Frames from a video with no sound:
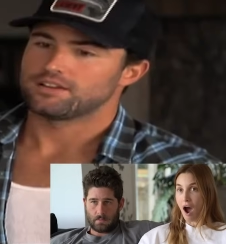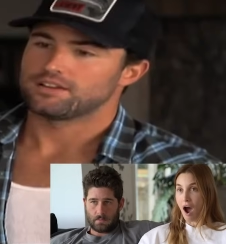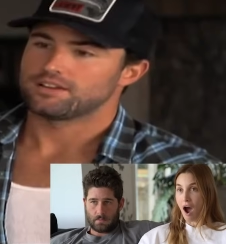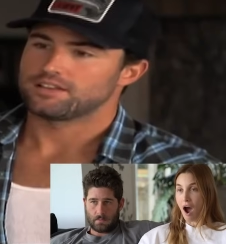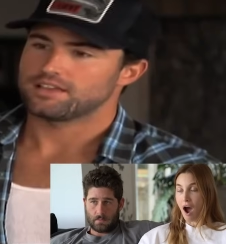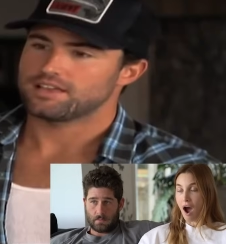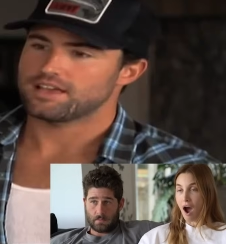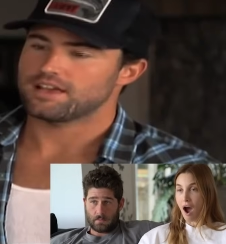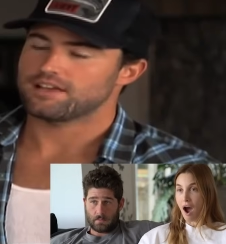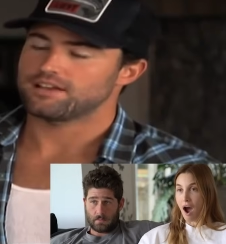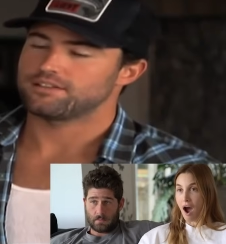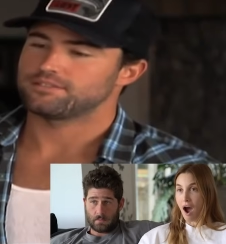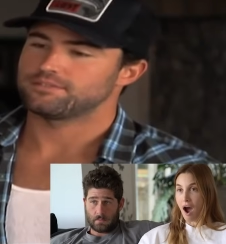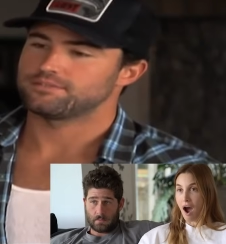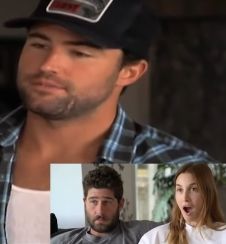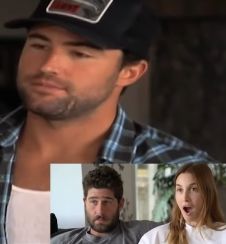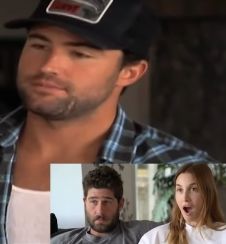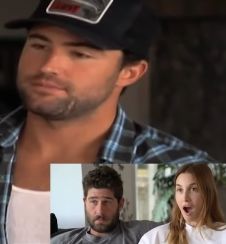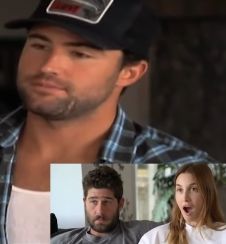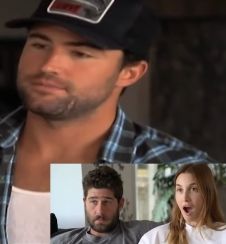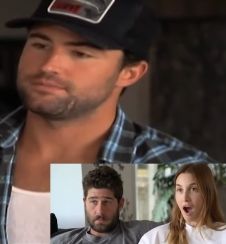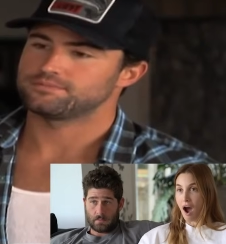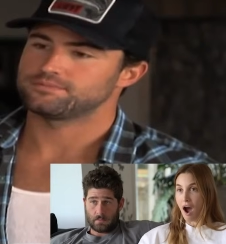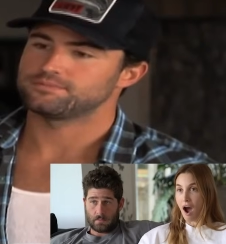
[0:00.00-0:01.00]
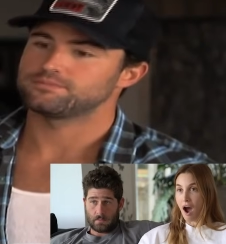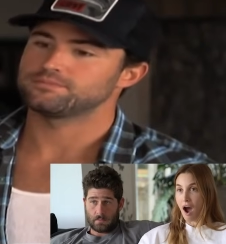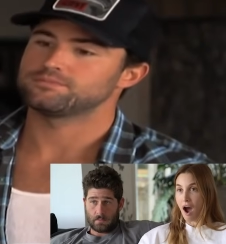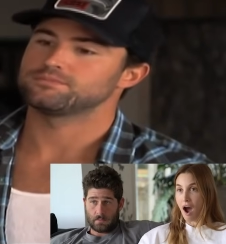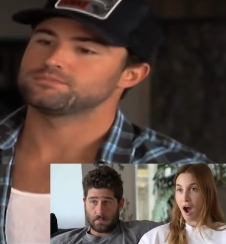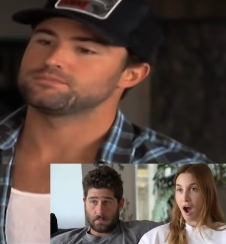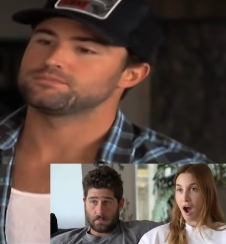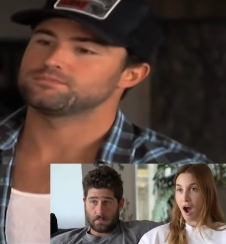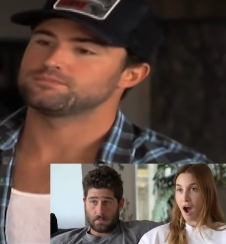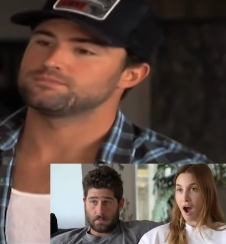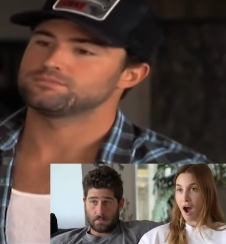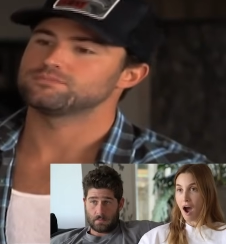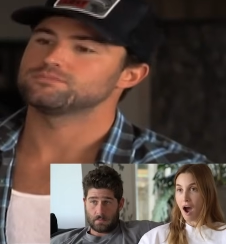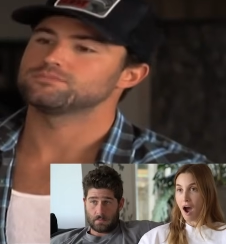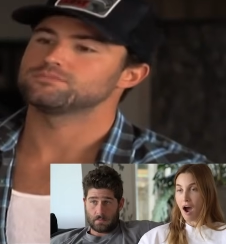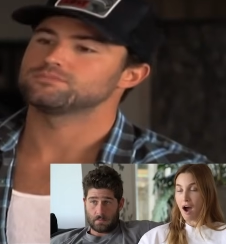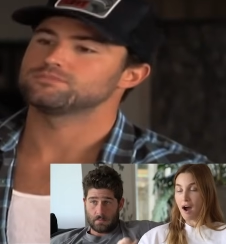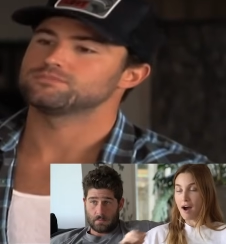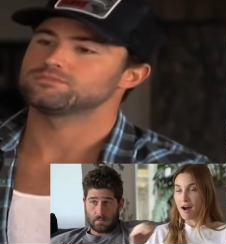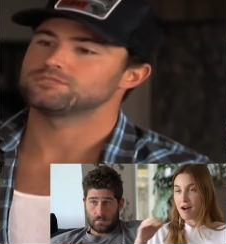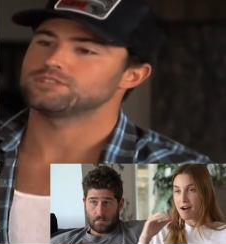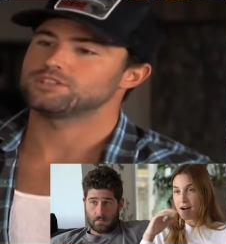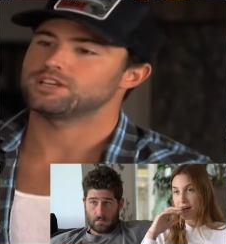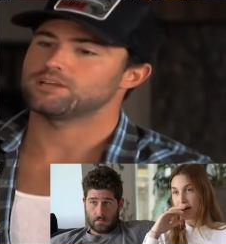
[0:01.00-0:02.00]
Speaker 1: Yeah.
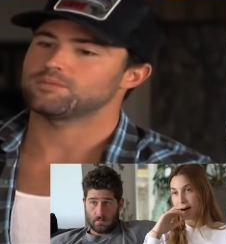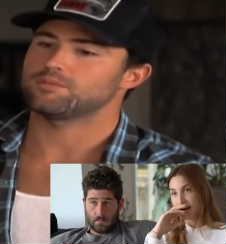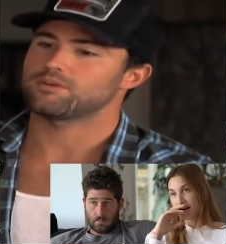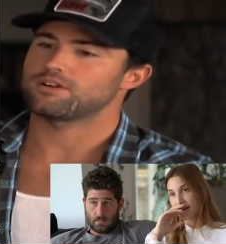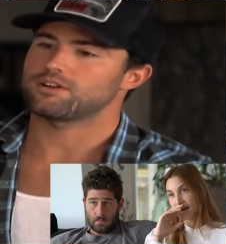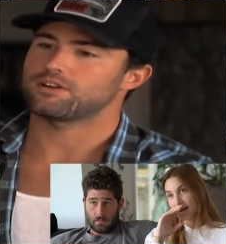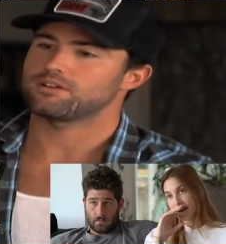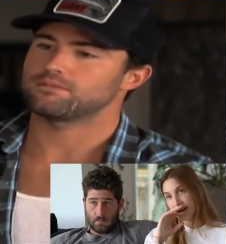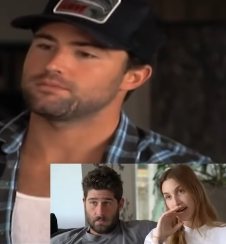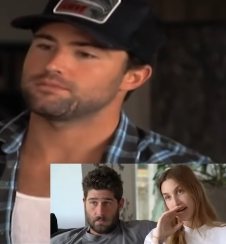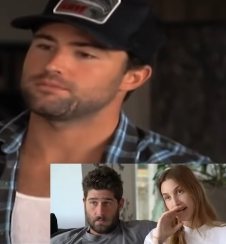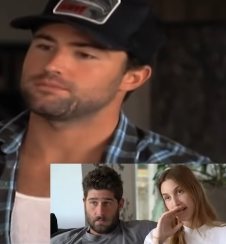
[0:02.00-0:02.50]
Yeah, I'm all right.